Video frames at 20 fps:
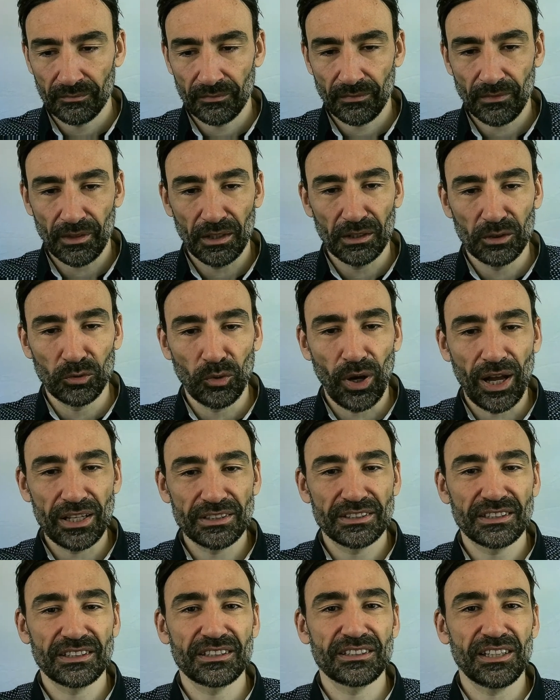It was
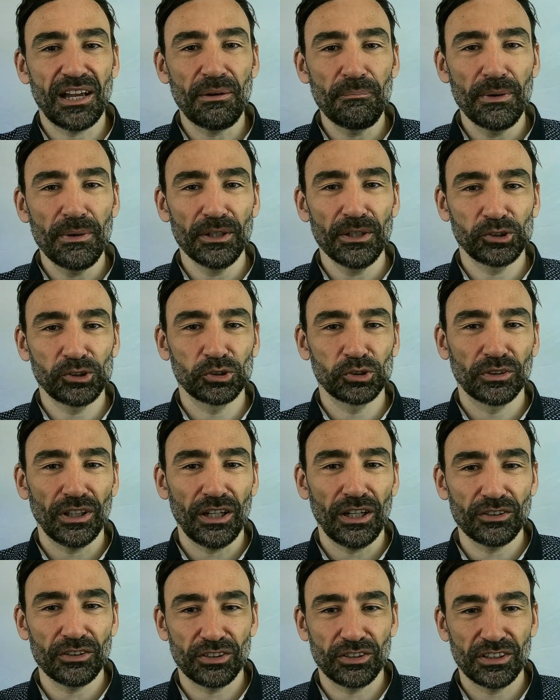summer
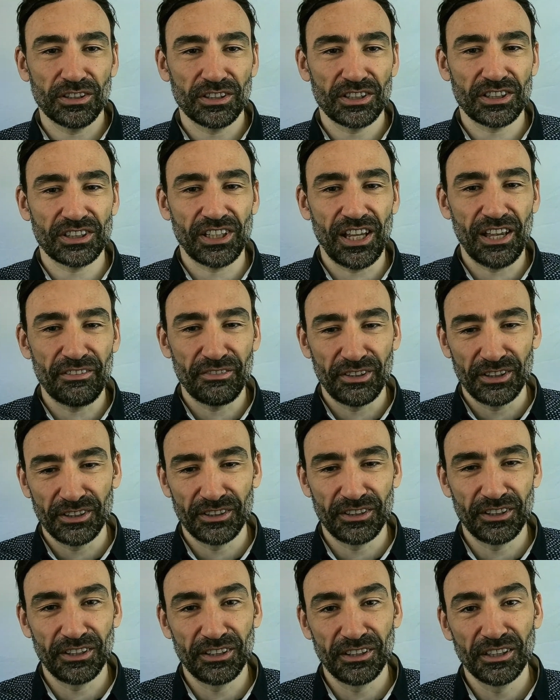
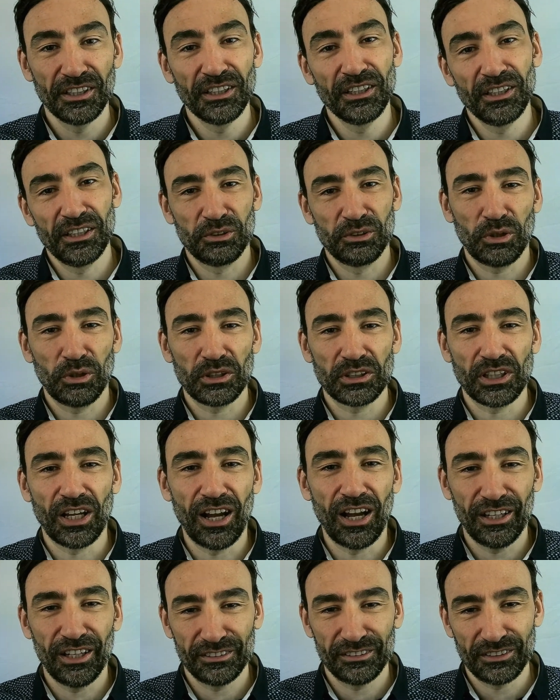2017. It was
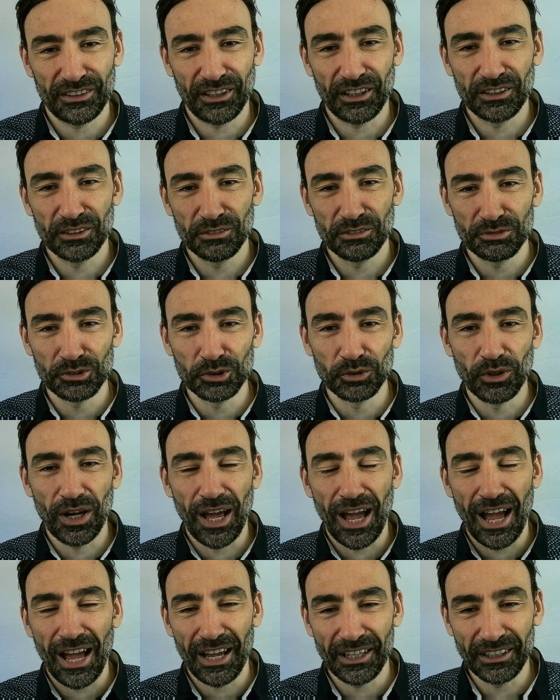hot, the end of
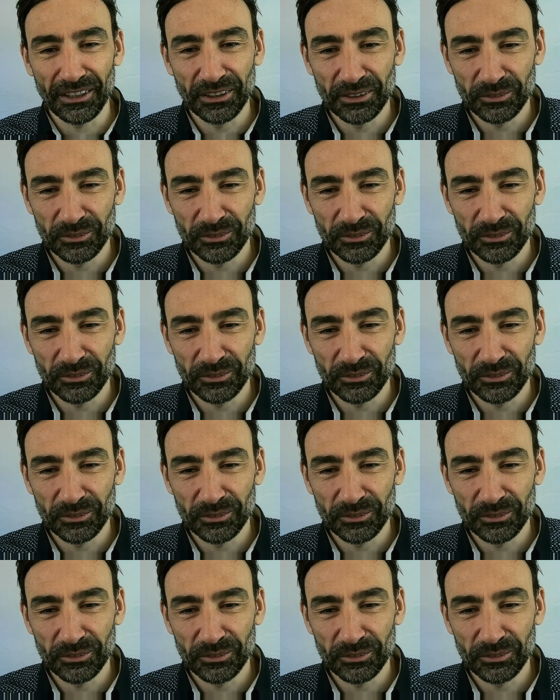July.